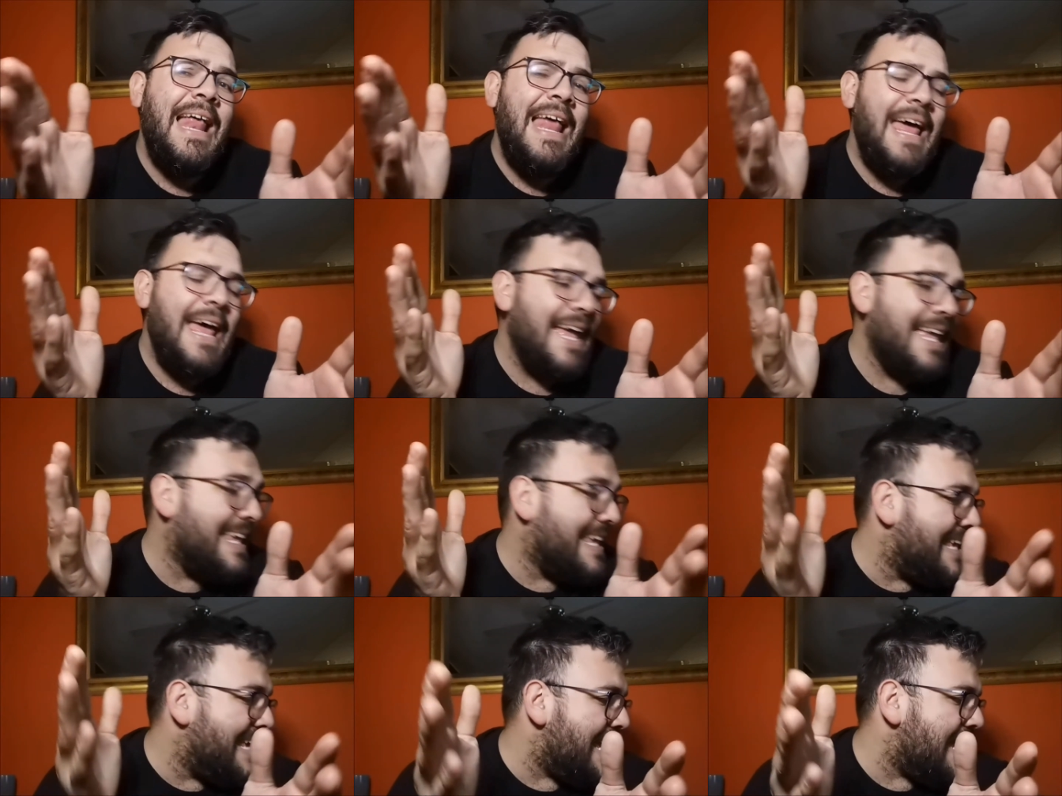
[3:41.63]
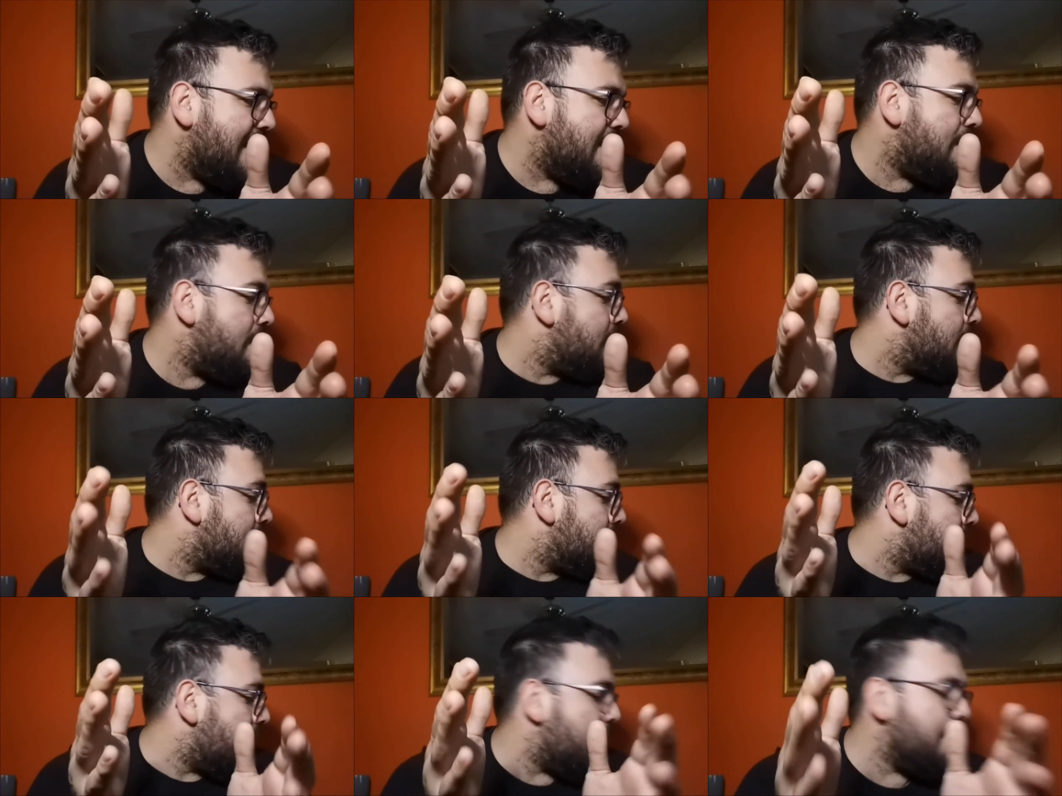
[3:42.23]
Again,
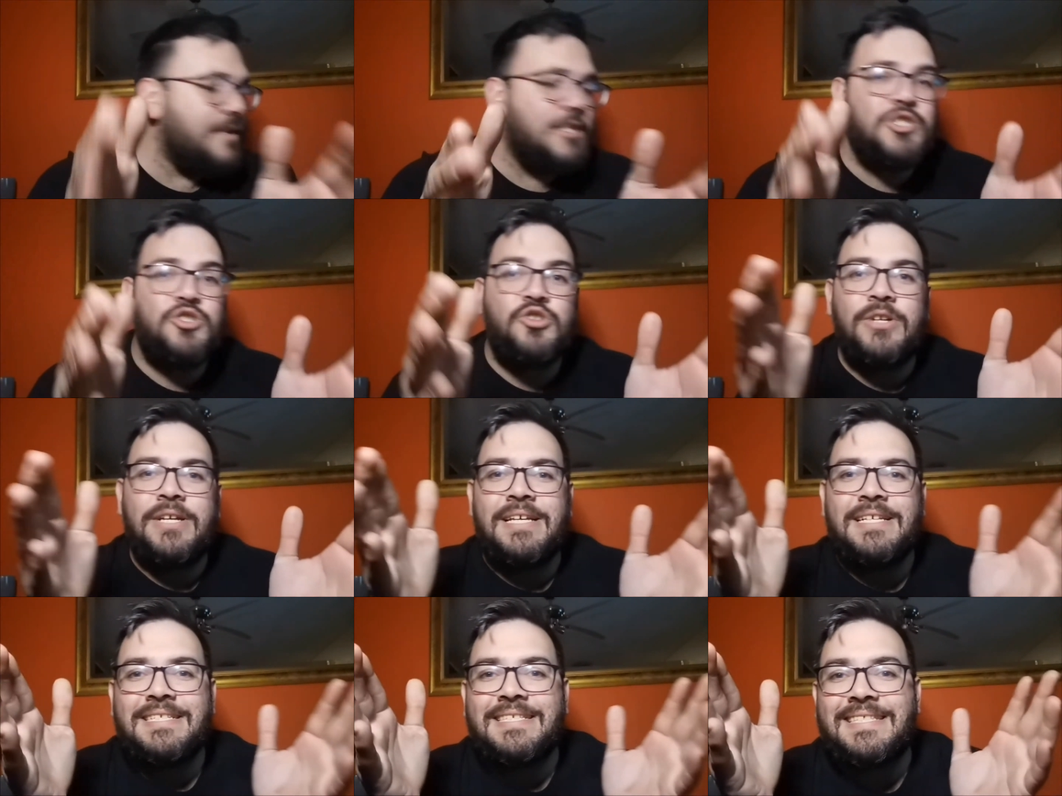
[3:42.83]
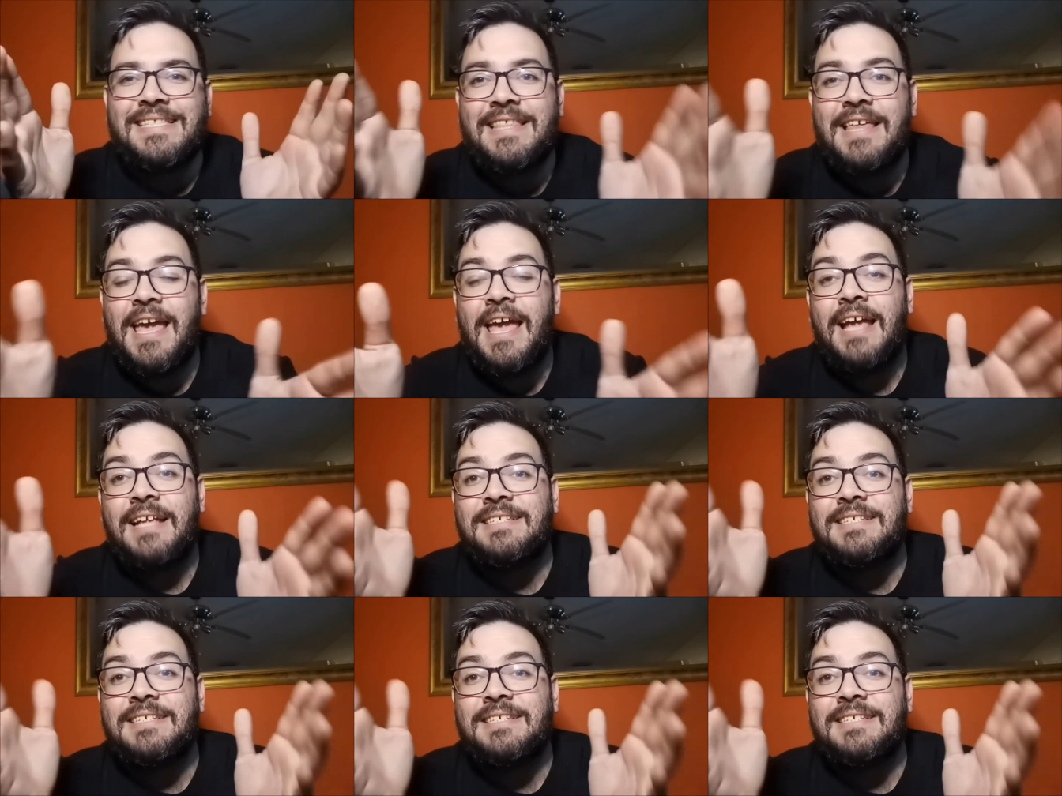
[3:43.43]
the chemistry is there.